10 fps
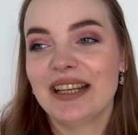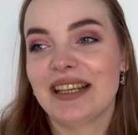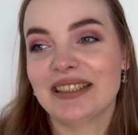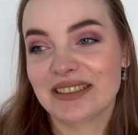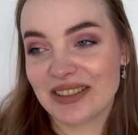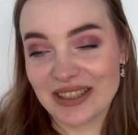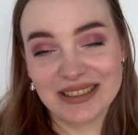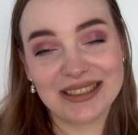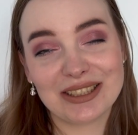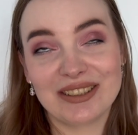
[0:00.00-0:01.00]
and
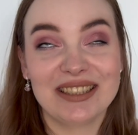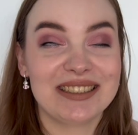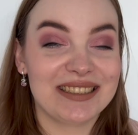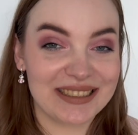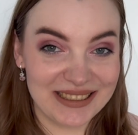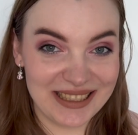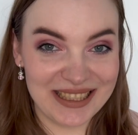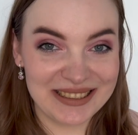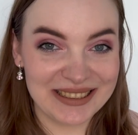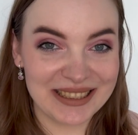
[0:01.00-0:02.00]
it's quite an
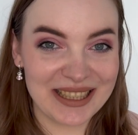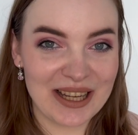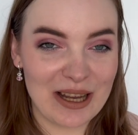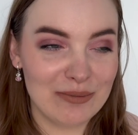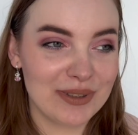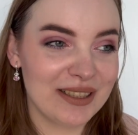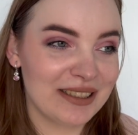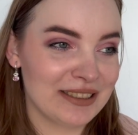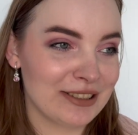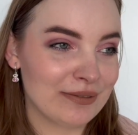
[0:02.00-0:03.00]
exciting
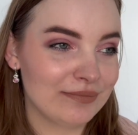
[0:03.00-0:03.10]
update.